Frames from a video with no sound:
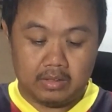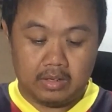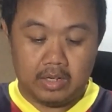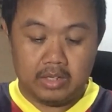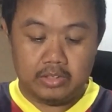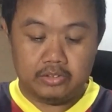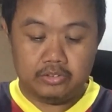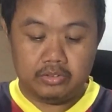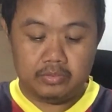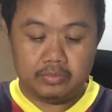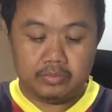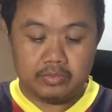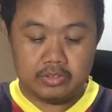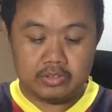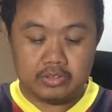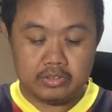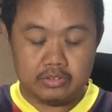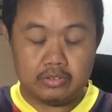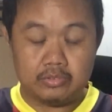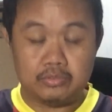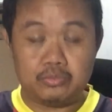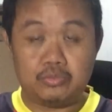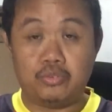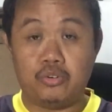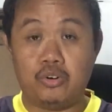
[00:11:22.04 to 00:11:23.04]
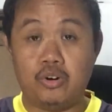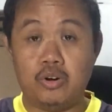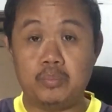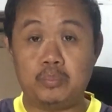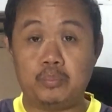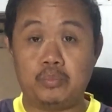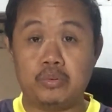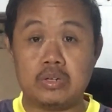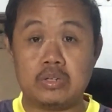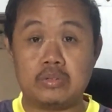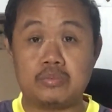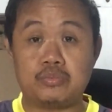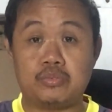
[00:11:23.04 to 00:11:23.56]
Android version of
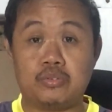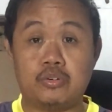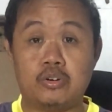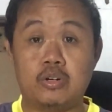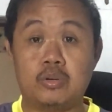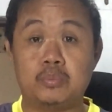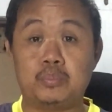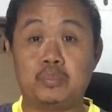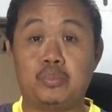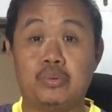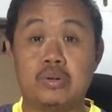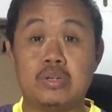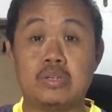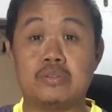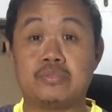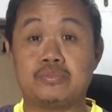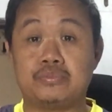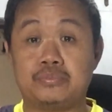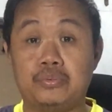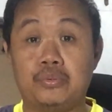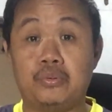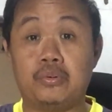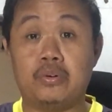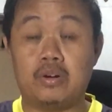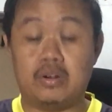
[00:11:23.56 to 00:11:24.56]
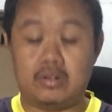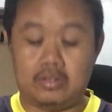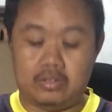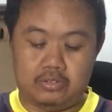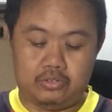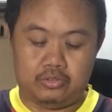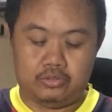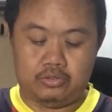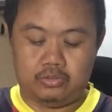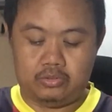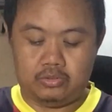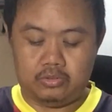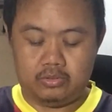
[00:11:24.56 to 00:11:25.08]
4.4.4.
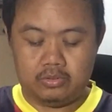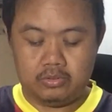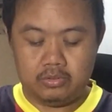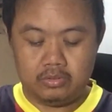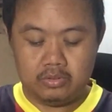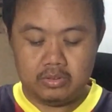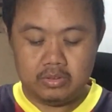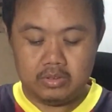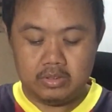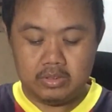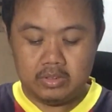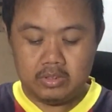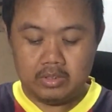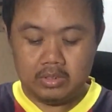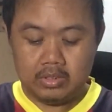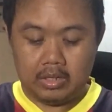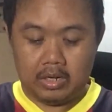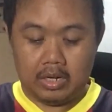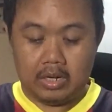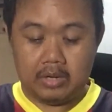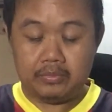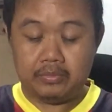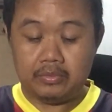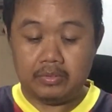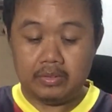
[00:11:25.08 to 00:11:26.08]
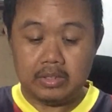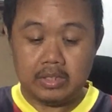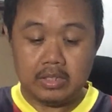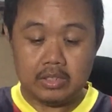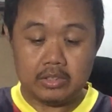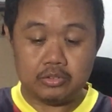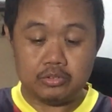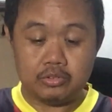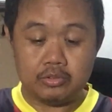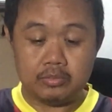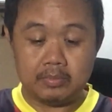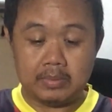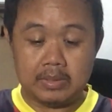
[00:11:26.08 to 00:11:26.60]
So I forgot
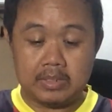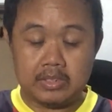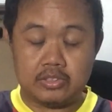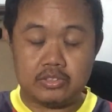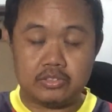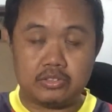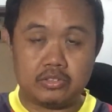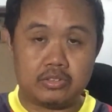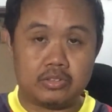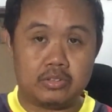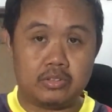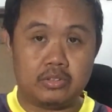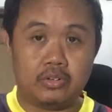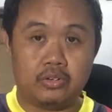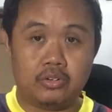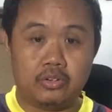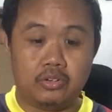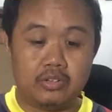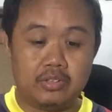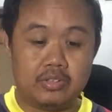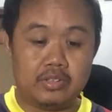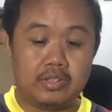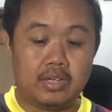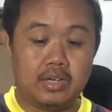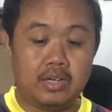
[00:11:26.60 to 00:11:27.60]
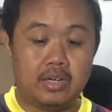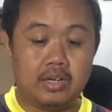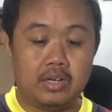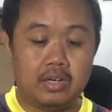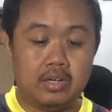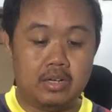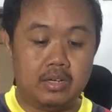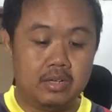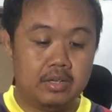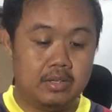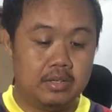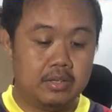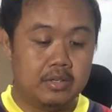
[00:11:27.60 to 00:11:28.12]
to mention all the
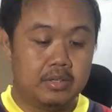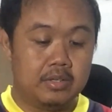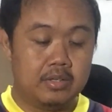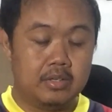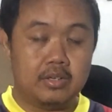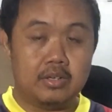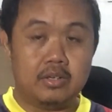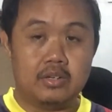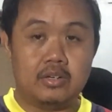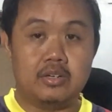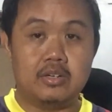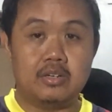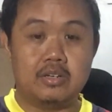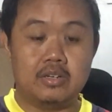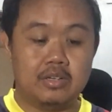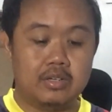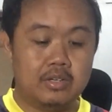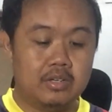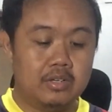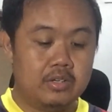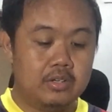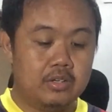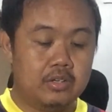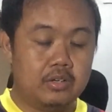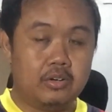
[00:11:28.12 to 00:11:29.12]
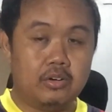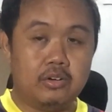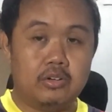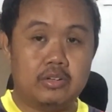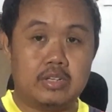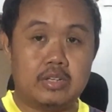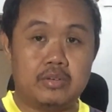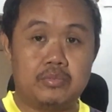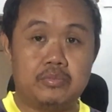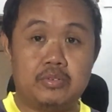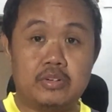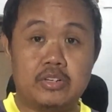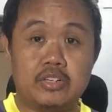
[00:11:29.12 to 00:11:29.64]
all
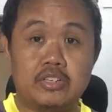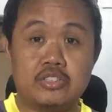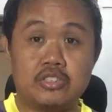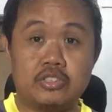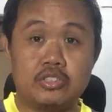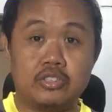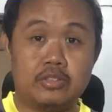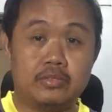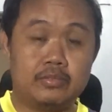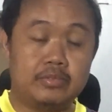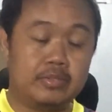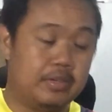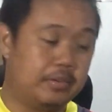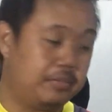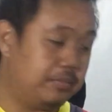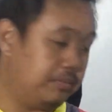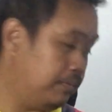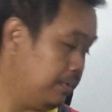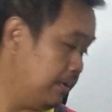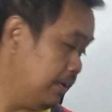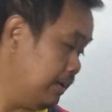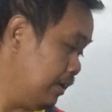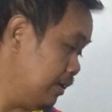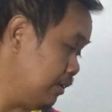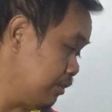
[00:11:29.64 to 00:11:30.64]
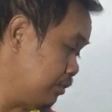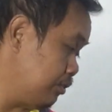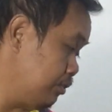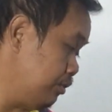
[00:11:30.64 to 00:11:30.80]
the version of the product.